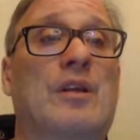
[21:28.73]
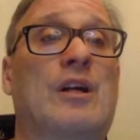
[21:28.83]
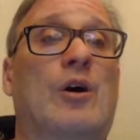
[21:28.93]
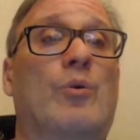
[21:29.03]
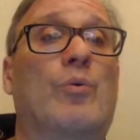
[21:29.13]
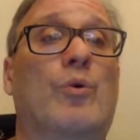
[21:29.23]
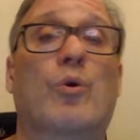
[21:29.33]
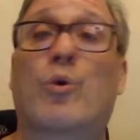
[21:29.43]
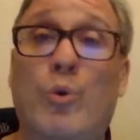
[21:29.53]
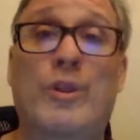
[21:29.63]
you know,
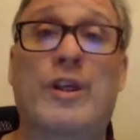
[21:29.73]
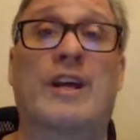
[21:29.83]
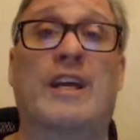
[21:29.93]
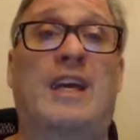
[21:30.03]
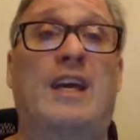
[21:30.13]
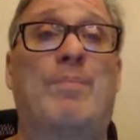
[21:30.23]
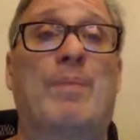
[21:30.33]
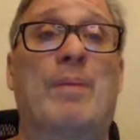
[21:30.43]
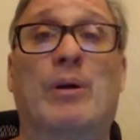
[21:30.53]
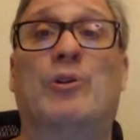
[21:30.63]
who they're going to
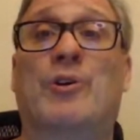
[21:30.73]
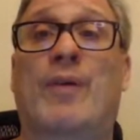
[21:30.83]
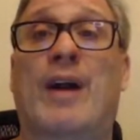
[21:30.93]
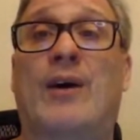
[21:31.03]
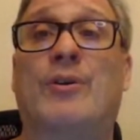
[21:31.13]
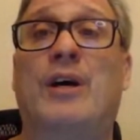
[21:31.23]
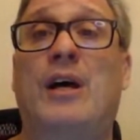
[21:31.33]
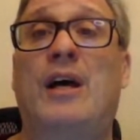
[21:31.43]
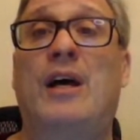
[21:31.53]
keep and build around